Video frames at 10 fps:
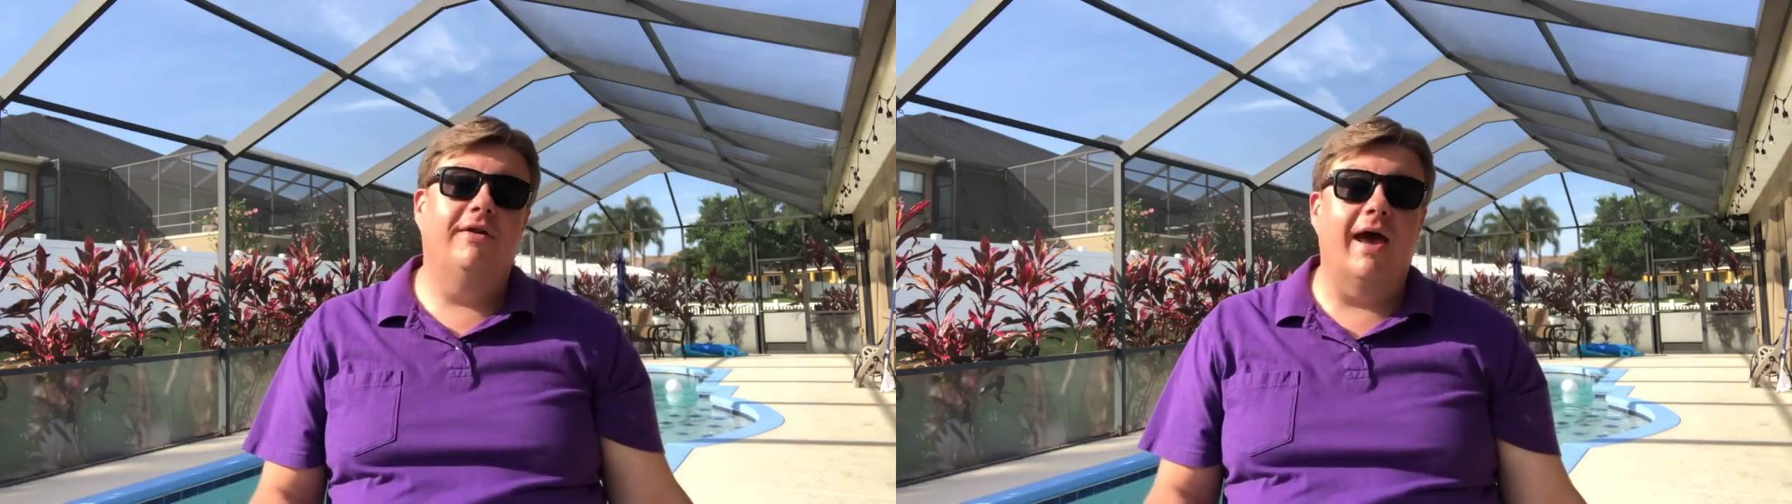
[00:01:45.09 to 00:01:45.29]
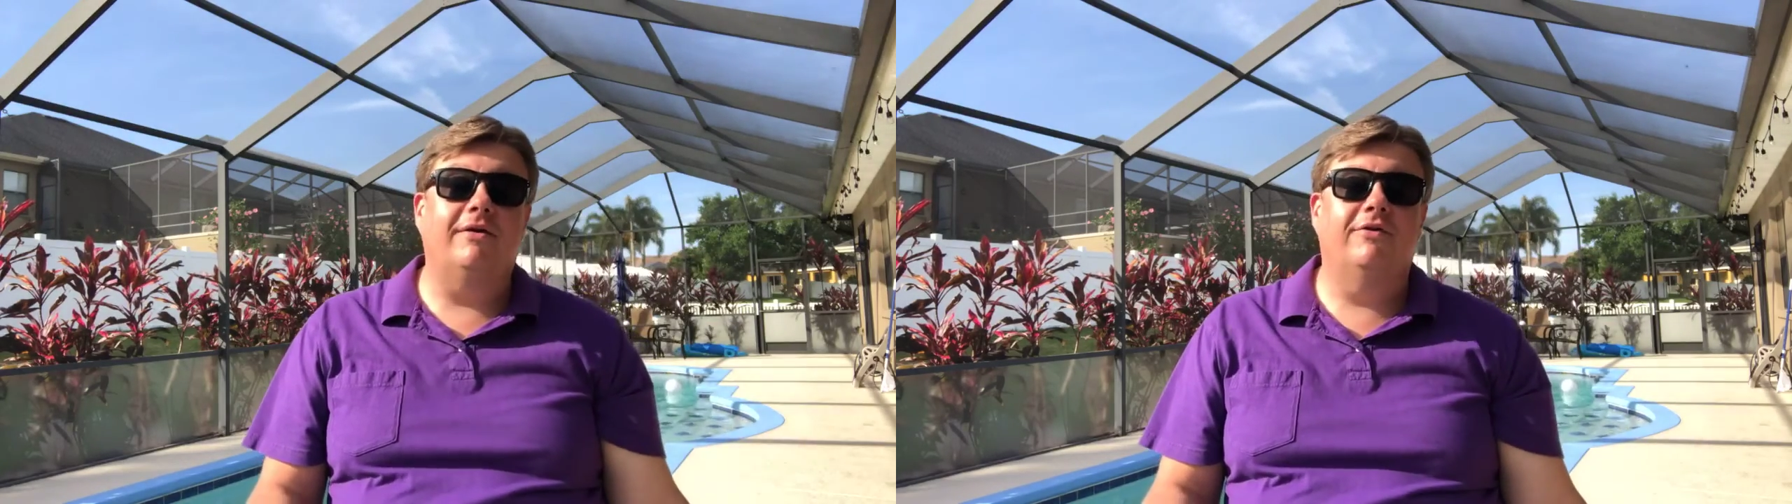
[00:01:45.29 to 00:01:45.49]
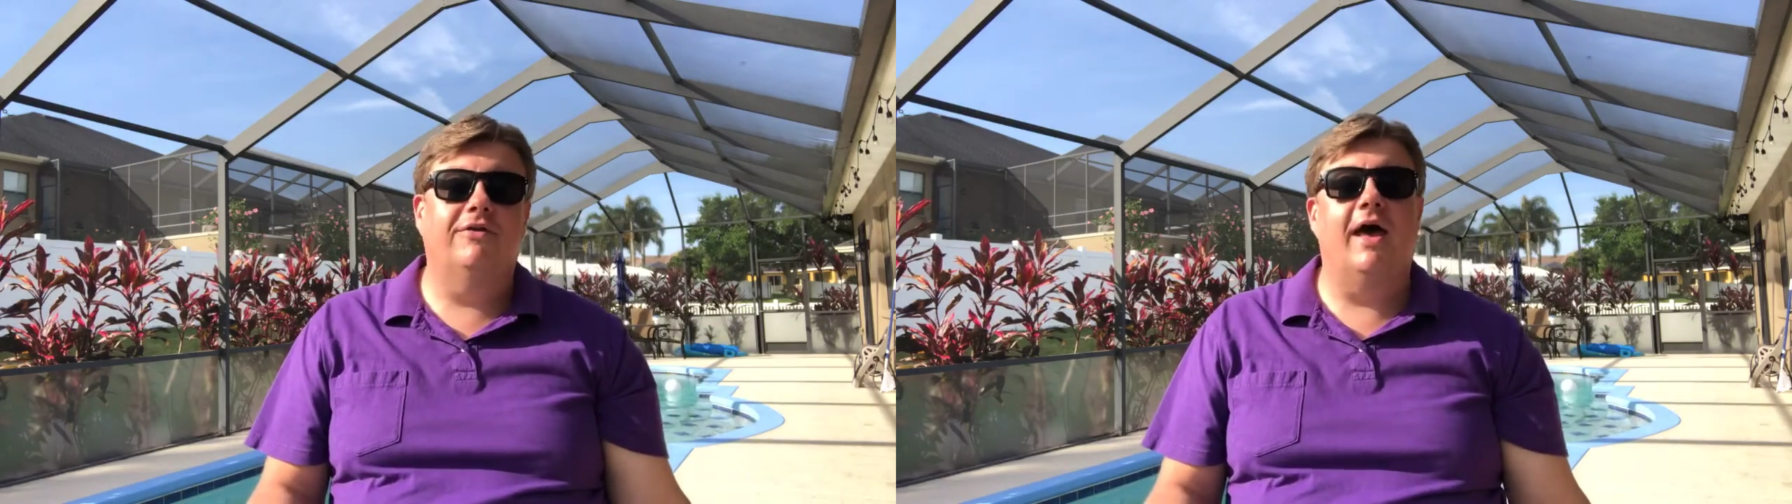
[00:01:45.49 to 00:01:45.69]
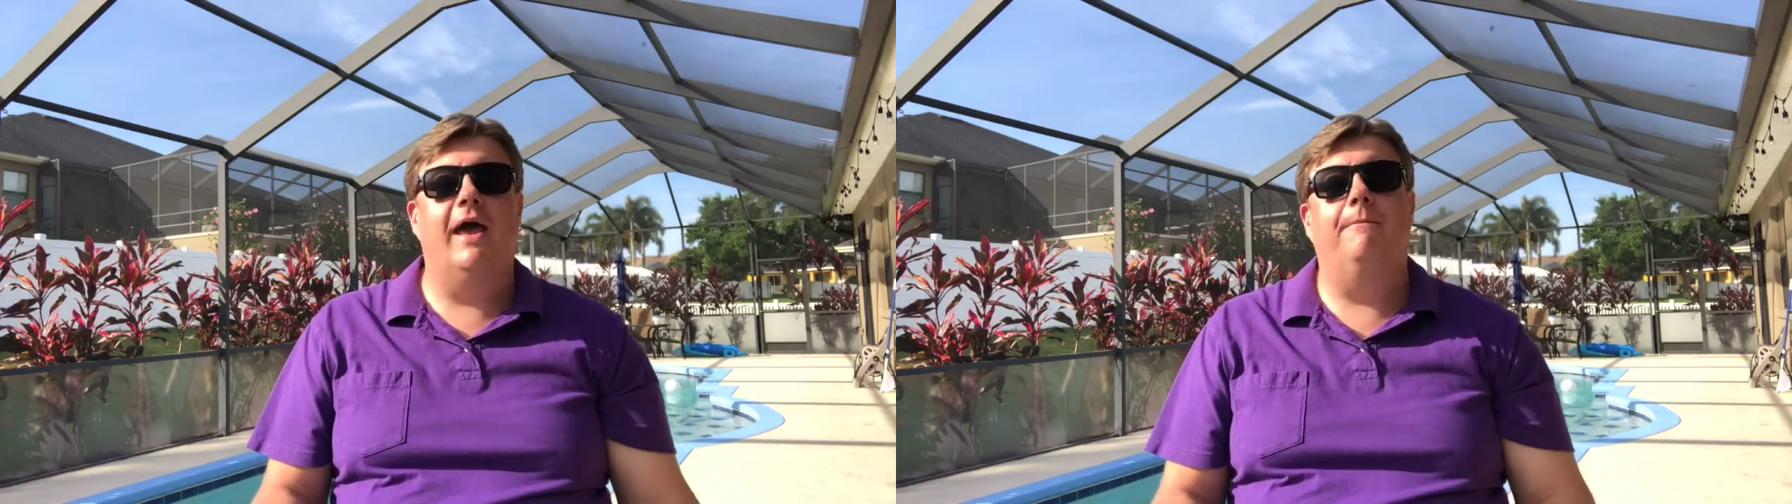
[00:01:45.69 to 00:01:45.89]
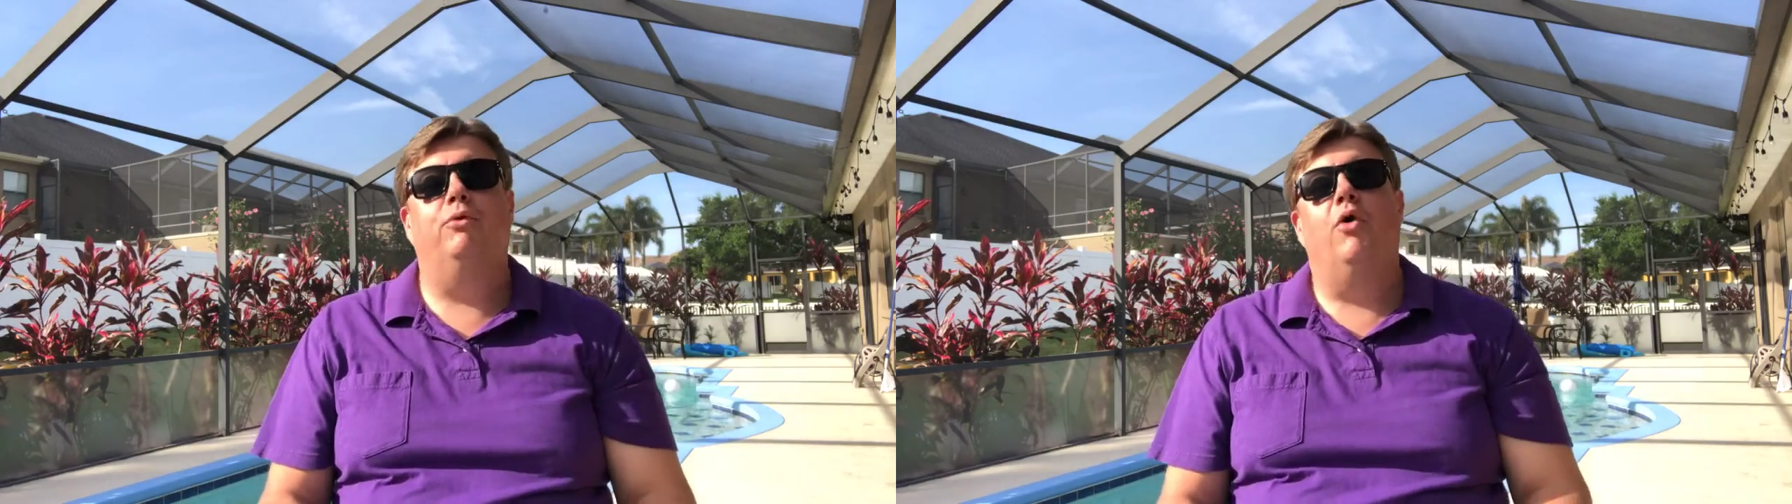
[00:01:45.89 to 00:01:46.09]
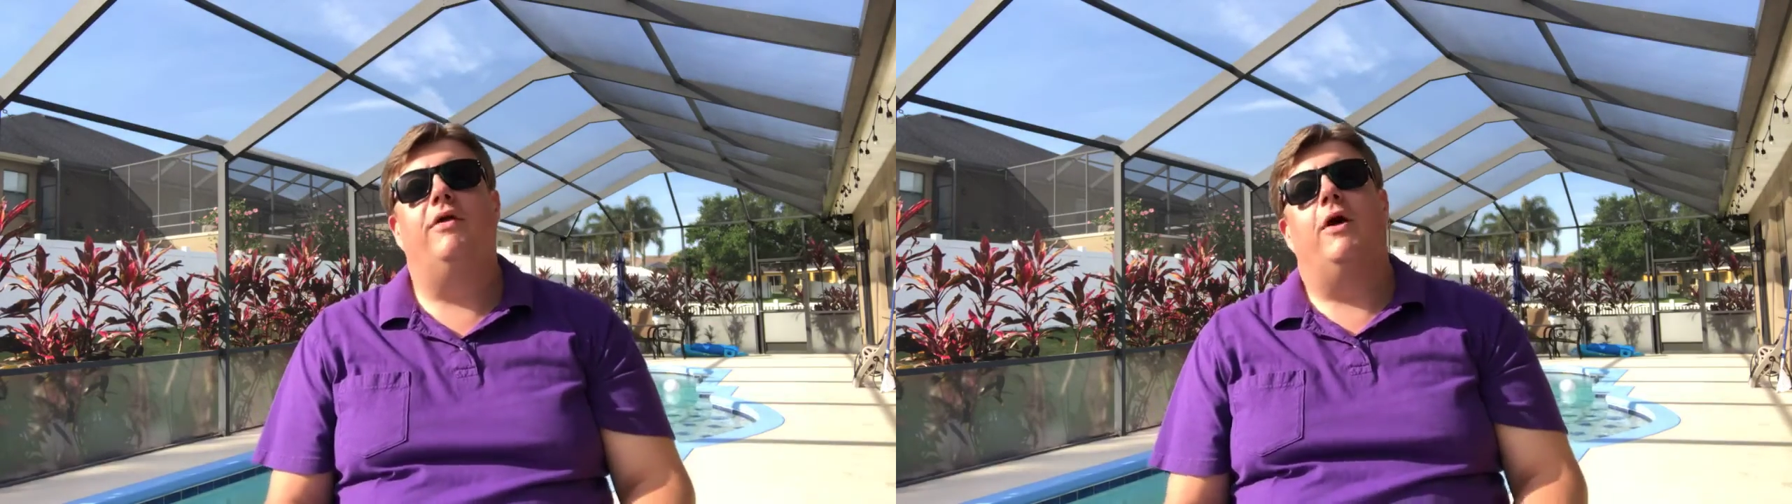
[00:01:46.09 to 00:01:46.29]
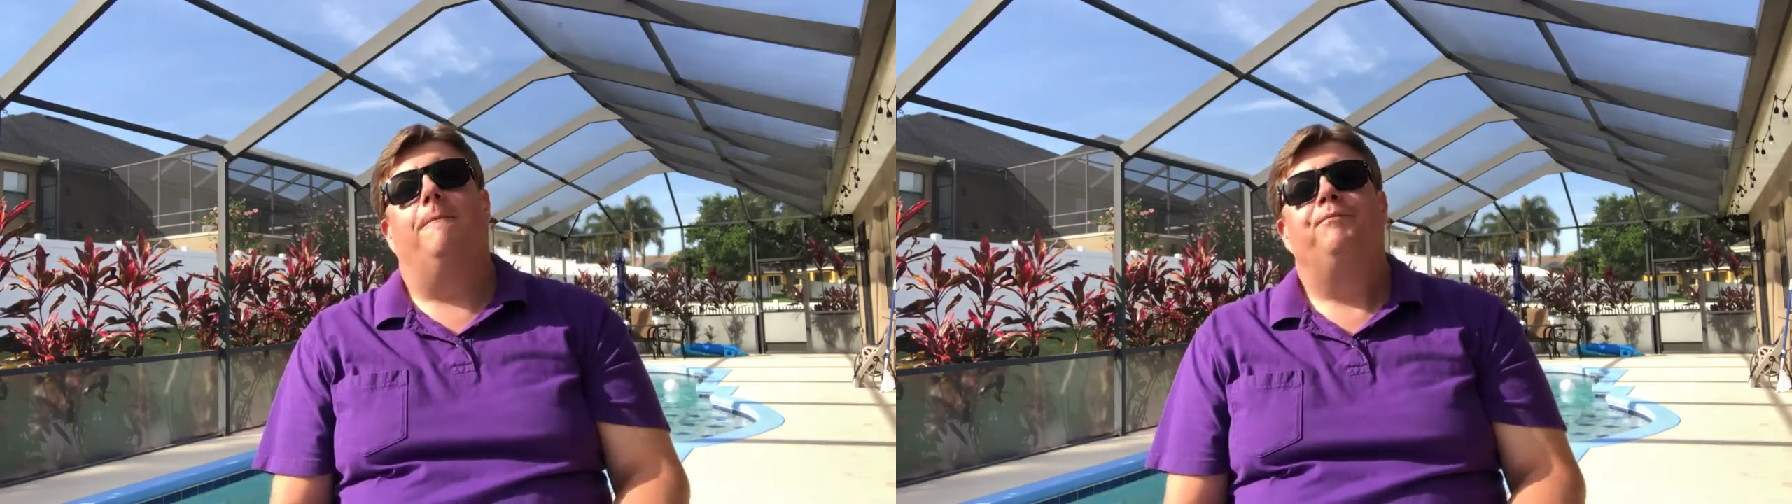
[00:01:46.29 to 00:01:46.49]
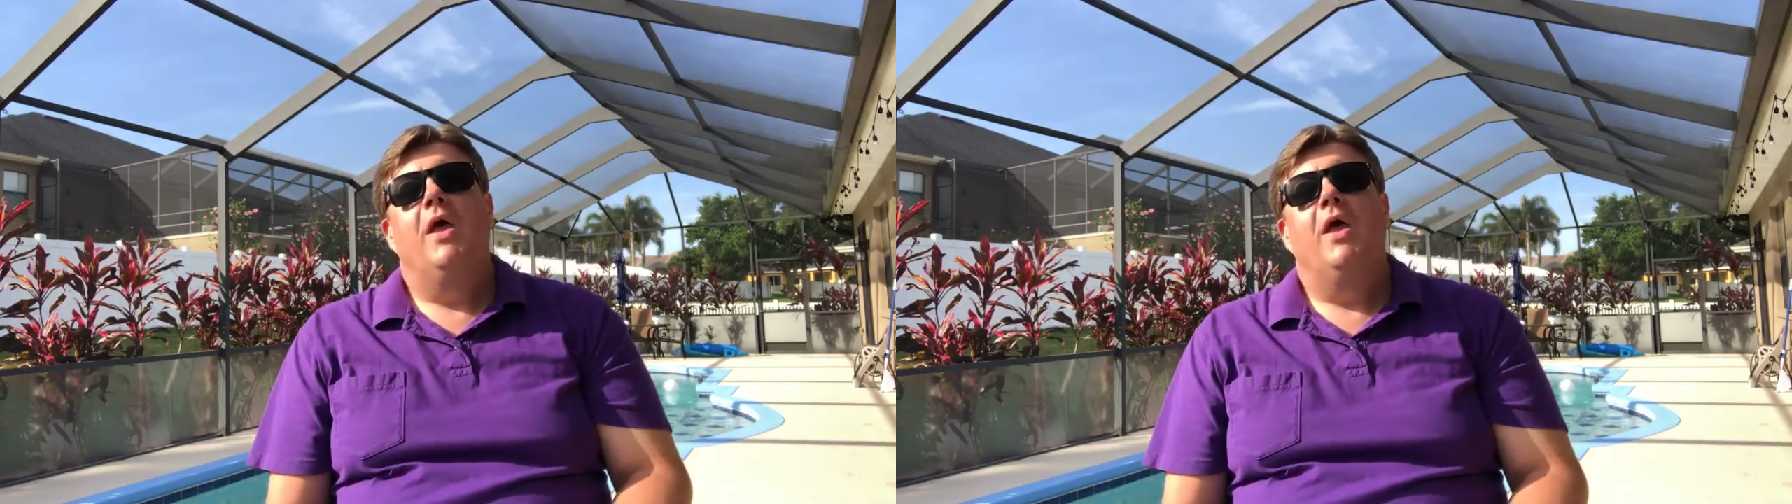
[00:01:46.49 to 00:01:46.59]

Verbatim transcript: tactics that I employ there.